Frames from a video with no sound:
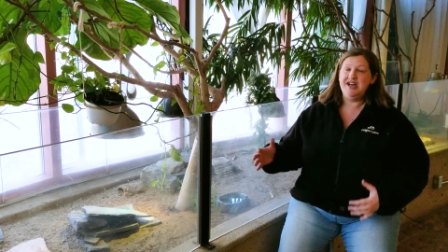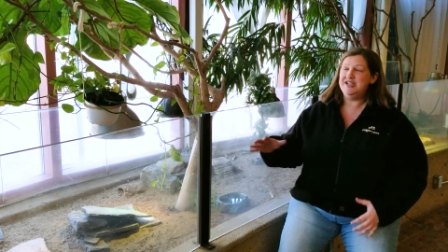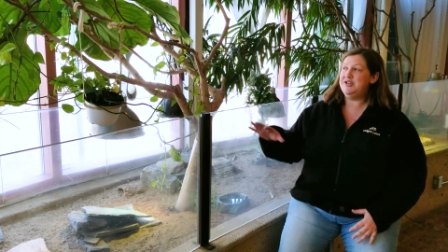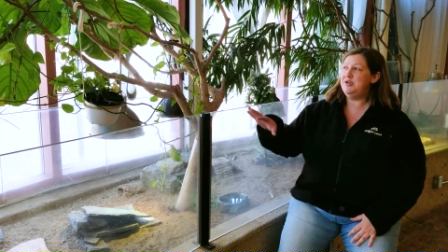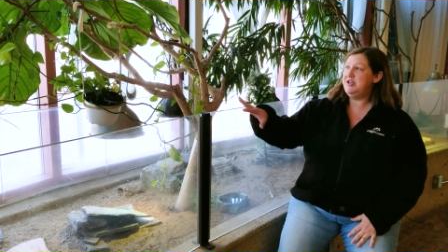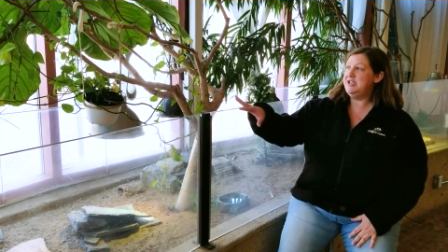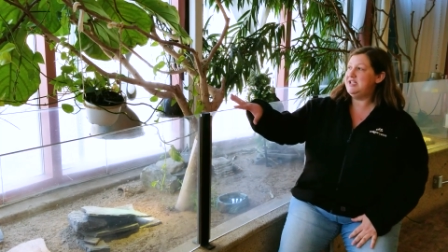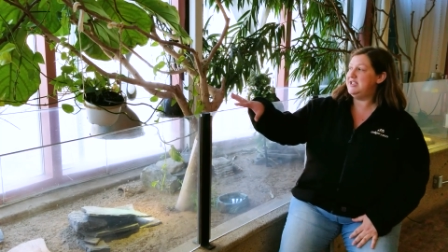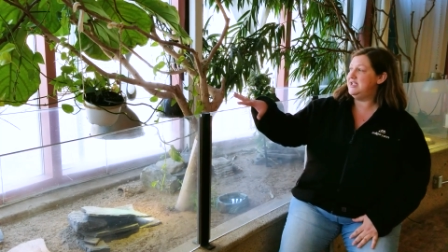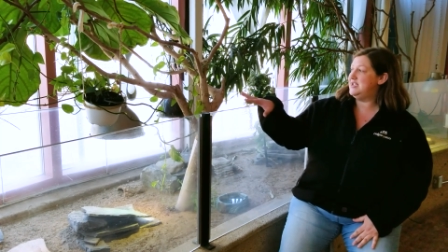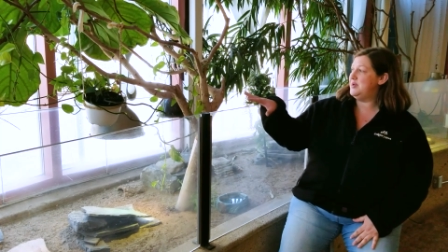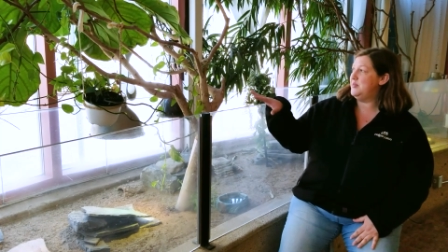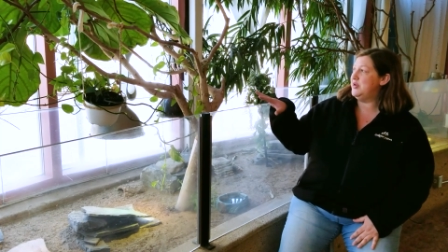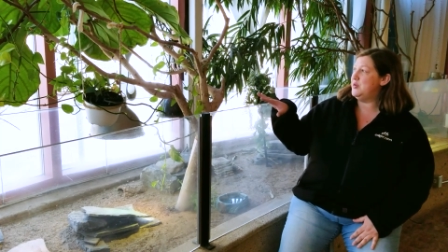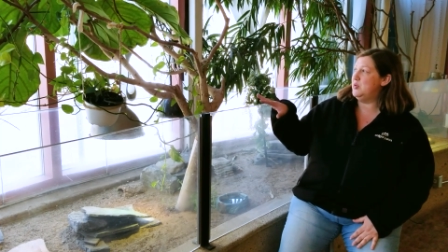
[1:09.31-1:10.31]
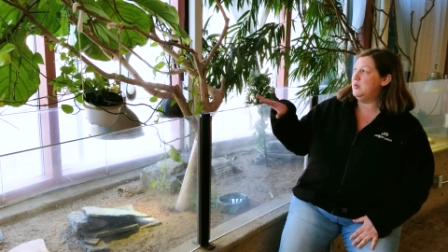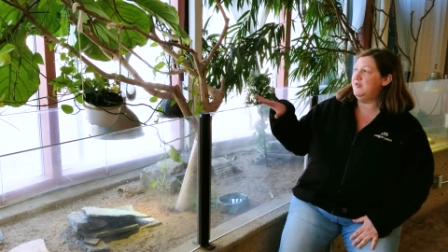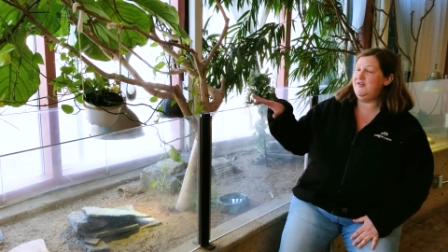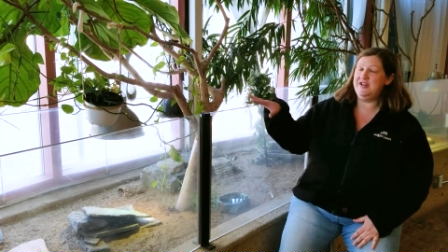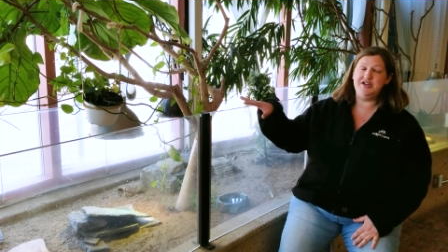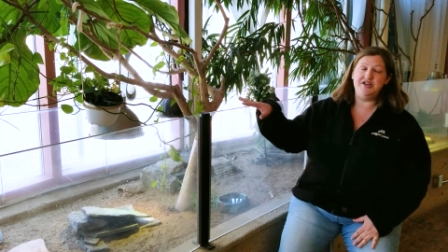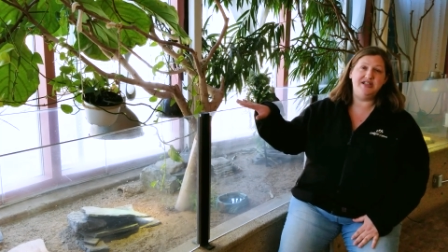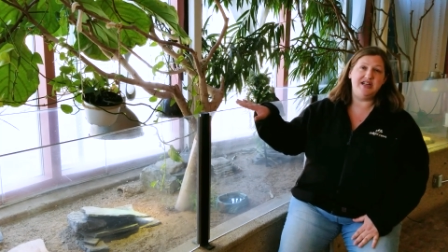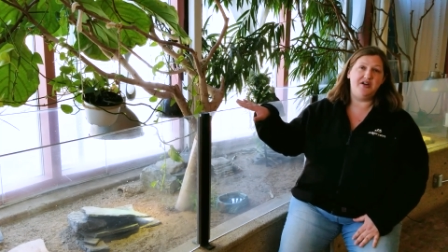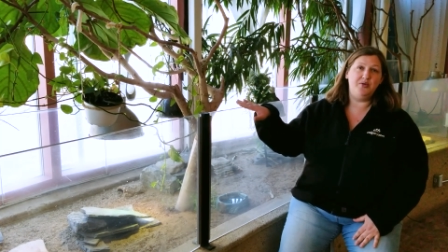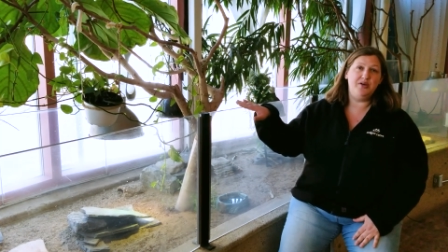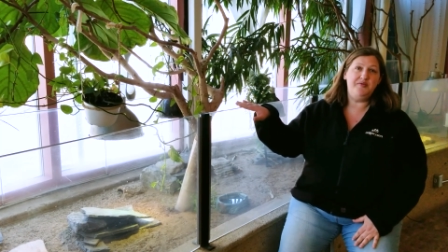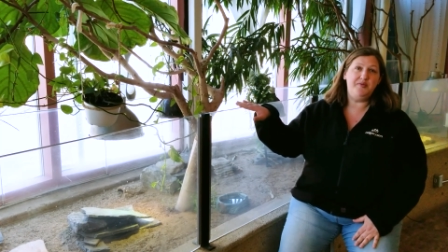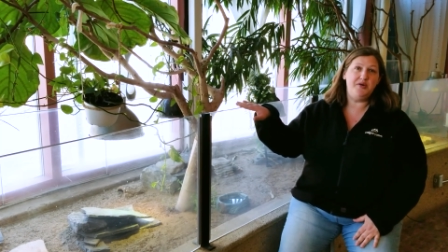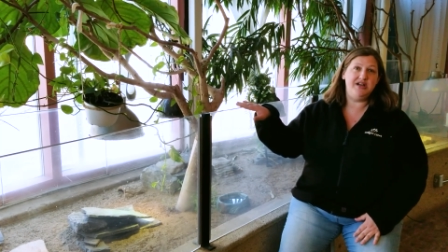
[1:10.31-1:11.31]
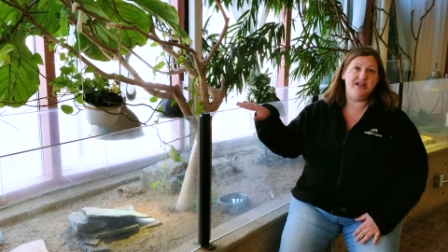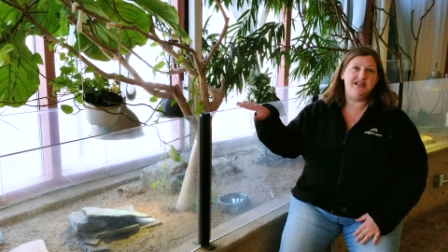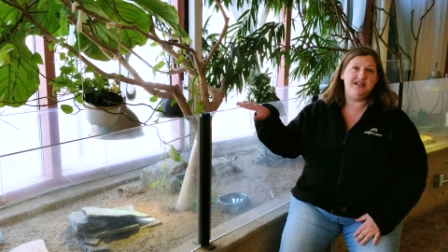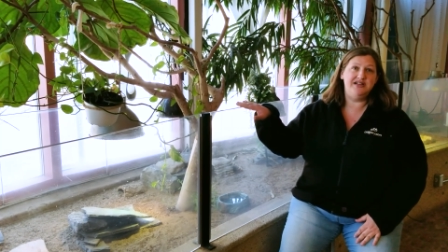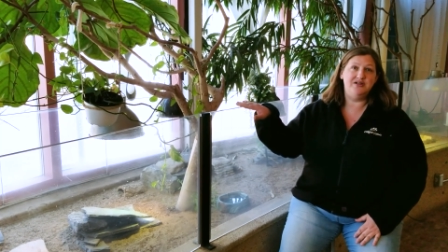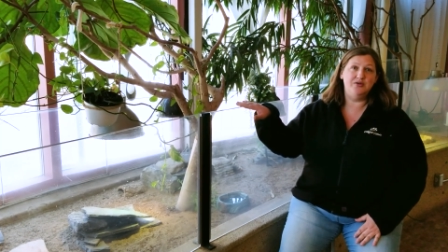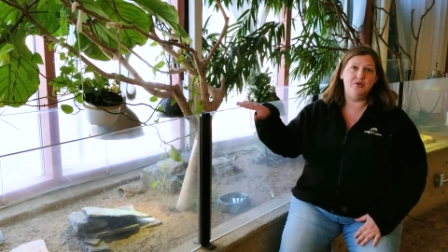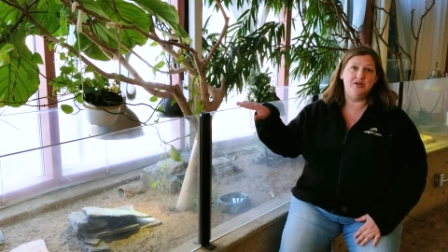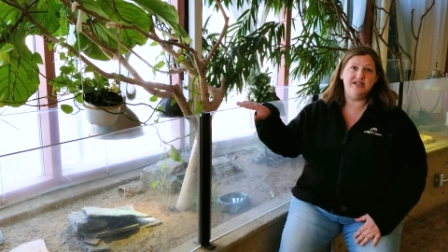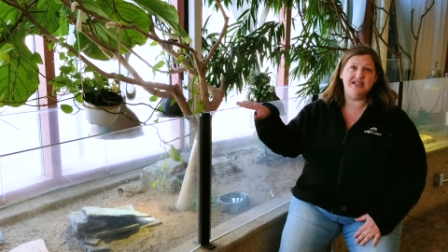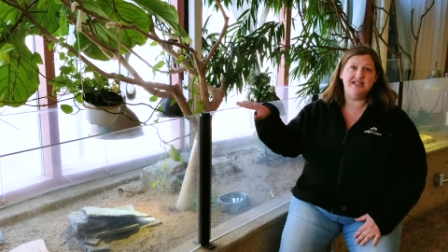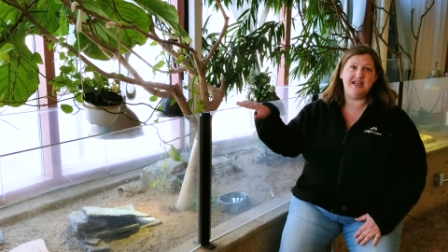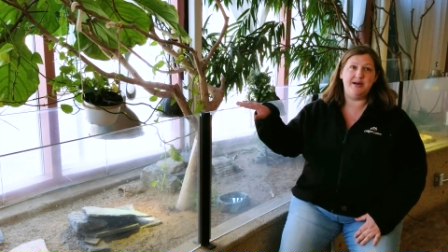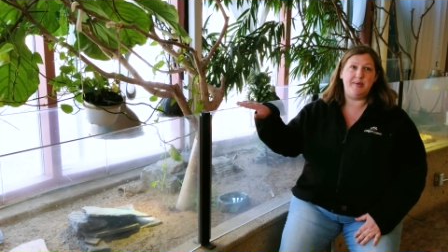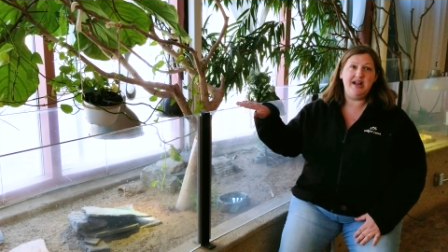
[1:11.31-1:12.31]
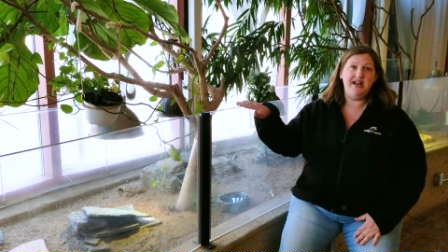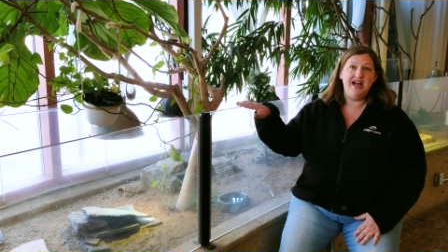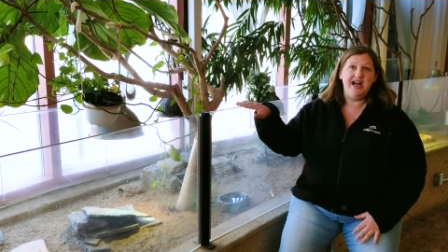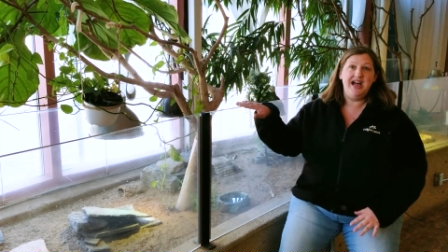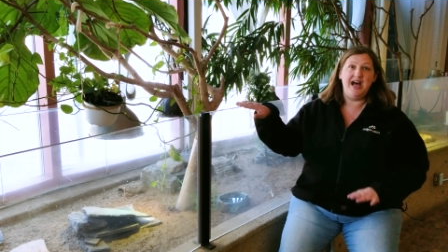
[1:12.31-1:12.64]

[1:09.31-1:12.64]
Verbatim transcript: So you can see some of the cool features that we've put into Zool's exhibit,